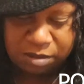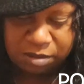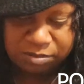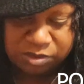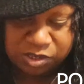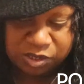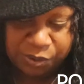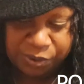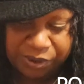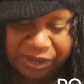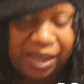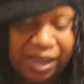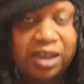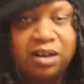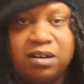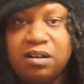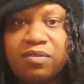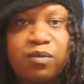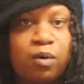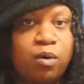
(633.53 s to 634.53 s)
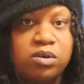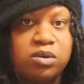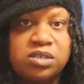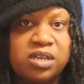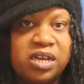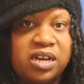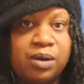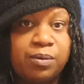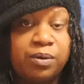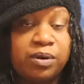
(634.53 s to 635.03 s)
So again, of course,
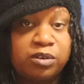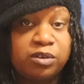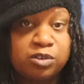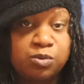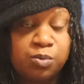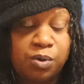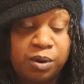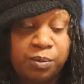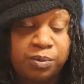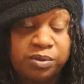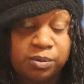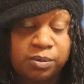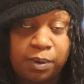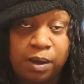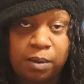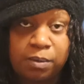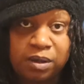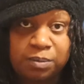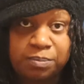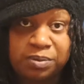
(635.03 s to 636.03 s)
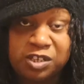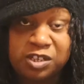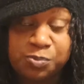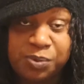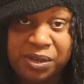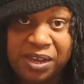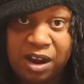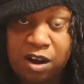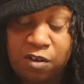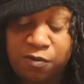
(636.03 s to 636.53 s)
anyone who's working with the public, please be
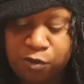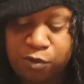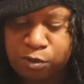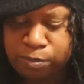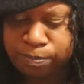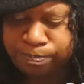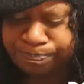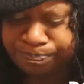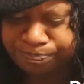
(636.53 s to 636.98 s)
careful.